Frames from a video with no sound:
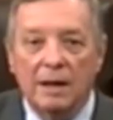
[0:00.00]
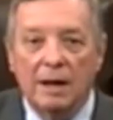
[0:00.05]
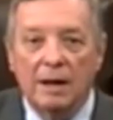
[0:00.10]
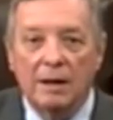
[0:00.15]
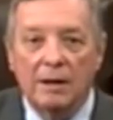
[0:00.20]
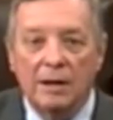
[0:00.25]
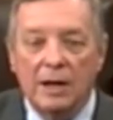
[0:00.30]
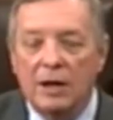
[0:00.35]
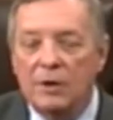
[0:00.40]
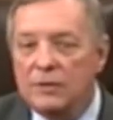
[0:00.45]

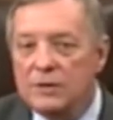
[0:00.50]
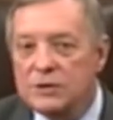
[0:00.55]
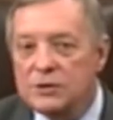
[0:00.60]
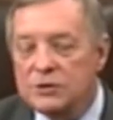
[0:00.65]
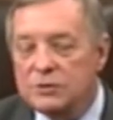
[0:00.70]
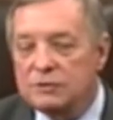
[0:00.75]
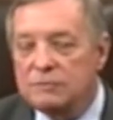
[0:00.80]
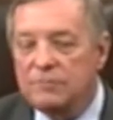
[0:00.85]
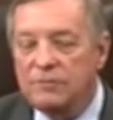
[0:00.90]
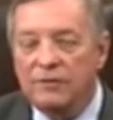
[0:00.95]
You hear this
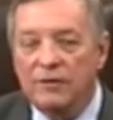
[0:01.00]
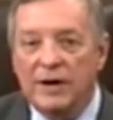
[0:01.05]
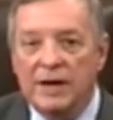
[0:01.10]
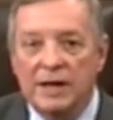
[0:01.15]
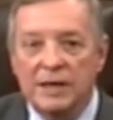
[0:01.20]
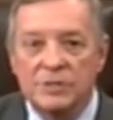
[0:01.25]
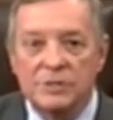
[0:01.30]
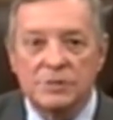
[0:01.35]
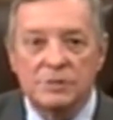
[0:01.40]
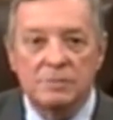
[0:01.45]

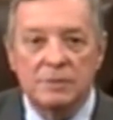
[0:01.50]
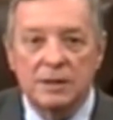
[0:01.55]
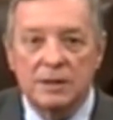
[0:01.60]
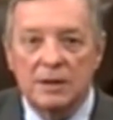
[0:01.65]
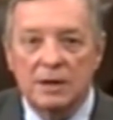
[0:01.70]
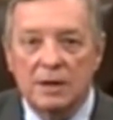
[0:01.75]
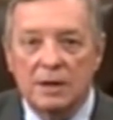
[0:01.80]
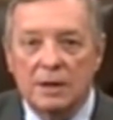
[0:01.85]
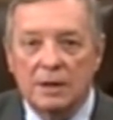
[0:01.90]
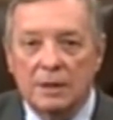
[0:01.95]
phrase,
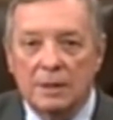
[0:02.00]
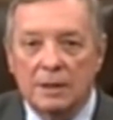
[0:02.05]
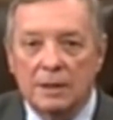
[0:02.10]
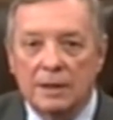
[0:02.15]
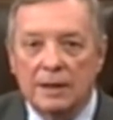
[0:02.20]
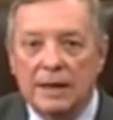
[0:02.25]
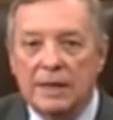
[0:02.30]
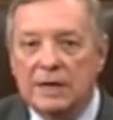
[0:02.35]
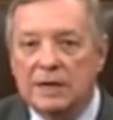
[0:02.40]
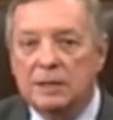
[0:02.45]

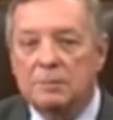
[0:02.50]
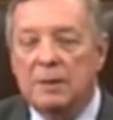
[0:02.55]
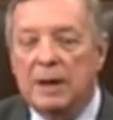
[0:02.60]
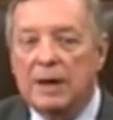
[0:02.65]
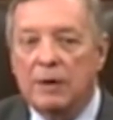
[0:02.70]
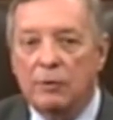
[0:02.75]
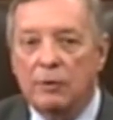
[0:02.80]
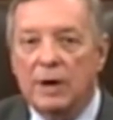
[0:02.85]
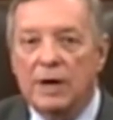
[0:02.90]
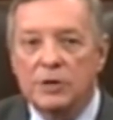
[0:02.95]
linked
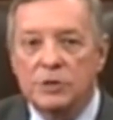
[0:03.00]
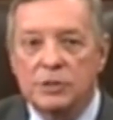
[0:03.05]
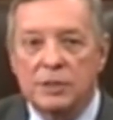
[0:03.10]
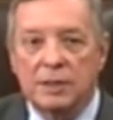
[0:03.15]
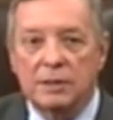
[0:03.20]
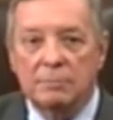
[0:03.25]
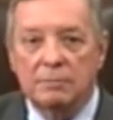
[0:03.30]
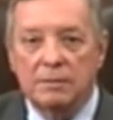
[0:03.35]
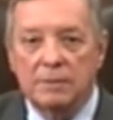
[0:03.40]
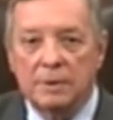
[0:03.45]

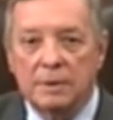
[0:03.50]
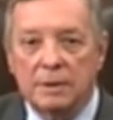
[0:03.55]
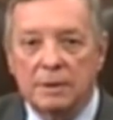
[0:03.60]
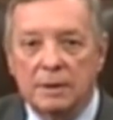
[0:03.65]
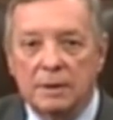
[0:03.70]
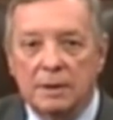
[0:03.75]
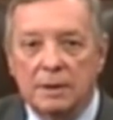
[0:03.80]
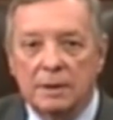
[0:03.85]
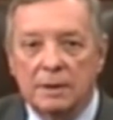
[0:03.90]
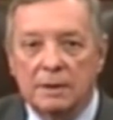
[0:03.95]
migration,
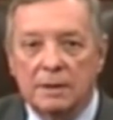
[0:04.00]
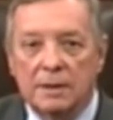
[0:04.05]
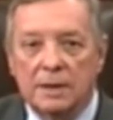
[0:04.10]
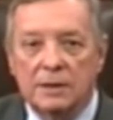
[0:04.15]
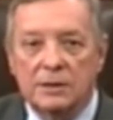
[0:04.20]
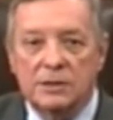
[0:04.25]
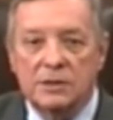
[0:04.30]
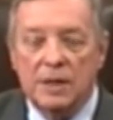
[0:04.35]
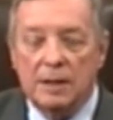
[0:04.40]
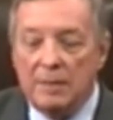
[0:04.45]

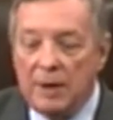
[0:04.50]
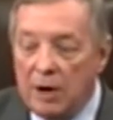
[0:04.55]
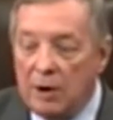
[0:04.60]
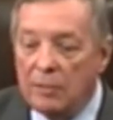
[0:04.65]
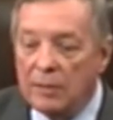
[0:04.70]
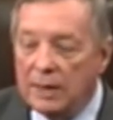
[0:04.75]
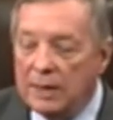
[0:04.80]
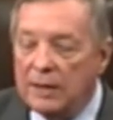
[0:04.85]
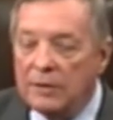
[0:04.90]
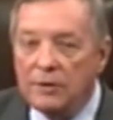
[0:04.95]
that somehow
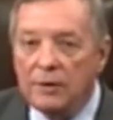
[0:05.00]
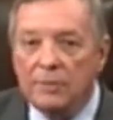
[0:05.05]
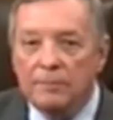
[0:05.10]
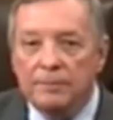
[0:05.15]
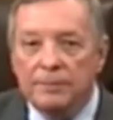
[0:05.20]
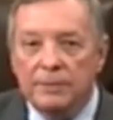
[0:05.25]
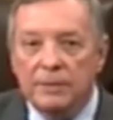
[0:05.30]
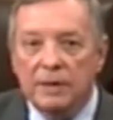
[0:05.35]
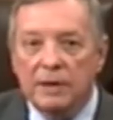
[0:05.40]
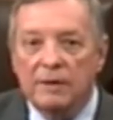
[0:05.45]
or another,
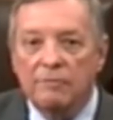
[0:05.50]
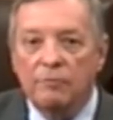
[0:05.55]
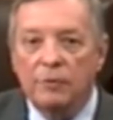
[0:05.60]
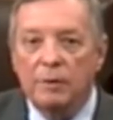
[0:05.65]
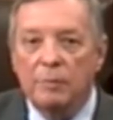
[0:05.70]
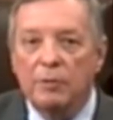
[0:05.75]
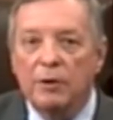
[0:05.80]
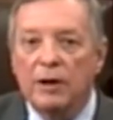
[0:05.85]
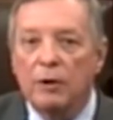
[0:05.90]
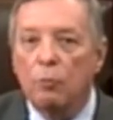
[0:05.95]
if
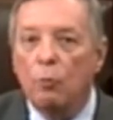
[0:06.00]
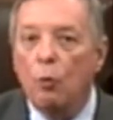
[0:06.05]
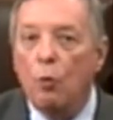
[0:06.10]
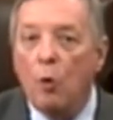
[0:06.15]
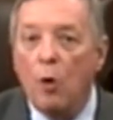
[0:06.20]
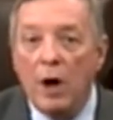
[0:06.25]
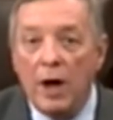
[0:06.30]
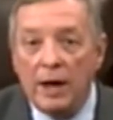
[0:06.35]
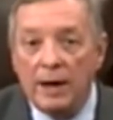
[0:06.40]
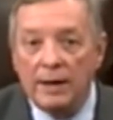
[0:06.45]
we bring
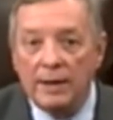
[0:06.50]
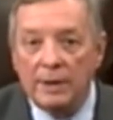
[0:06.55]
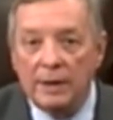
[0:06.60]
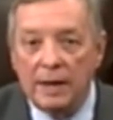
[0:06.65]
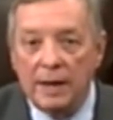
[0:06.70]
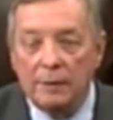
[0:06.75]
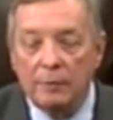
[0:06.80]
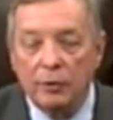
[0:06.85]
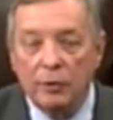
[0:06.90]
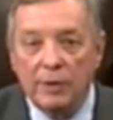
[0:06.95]
one
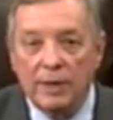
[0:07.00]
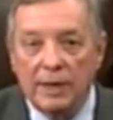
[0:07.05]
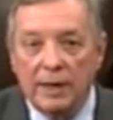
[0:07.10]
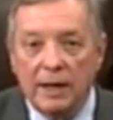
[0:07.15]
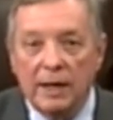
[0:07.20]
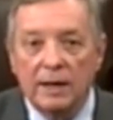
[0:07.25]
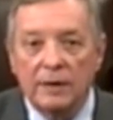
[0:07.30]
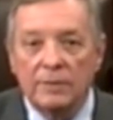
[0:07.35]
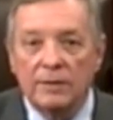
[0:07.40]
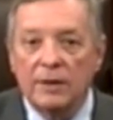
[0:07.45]
immigrant
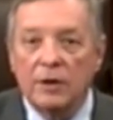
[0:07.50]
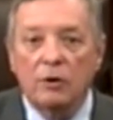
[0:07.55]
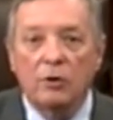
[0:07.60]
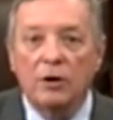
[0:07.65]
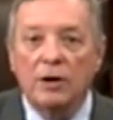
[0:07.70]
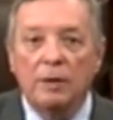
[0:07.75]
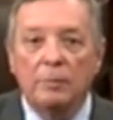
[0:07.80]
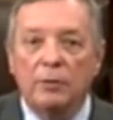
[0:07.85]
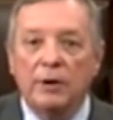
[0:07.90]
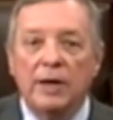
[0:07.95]
in, they're
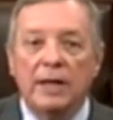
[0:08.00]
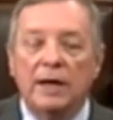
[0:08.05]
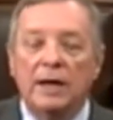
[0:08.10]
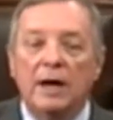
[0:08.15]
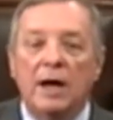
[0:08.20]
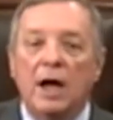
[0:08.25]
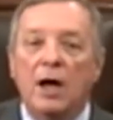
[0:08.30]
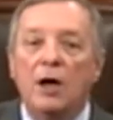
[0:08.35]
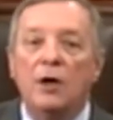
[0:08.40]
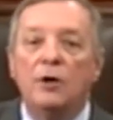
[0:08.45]
going to bring in
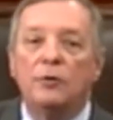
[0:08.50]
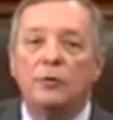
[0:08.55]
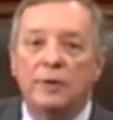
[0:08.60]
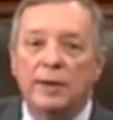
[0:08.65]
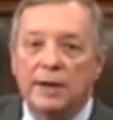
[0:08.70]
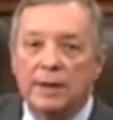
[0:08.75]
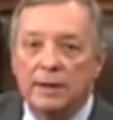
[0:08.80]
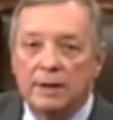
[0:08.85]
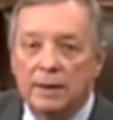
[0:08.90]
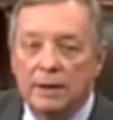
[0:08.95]
a
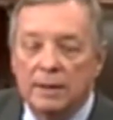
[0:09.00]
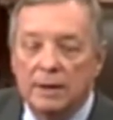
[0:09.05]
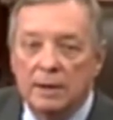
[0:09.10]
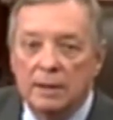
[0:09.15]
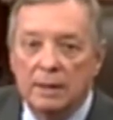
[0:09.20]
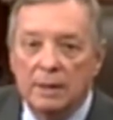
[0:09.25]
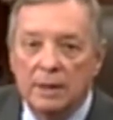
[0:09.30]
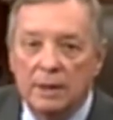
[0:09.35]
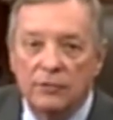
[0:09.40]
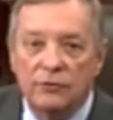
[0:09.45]
hundred,
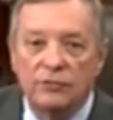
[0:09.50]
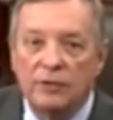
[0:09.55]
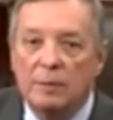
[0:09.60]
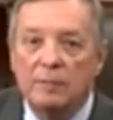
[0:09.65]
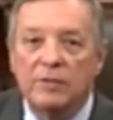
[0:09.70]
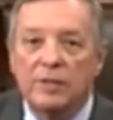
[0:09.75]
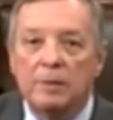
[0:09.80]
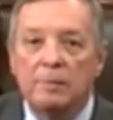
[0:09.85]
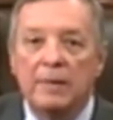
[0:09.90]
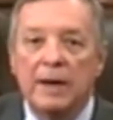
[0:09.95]
and some
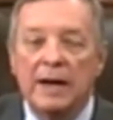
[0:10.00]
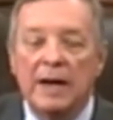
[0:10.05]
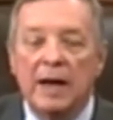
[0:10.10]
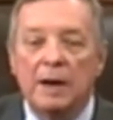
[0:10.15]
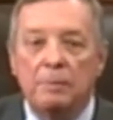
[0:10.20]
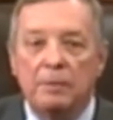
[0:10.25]
of them may not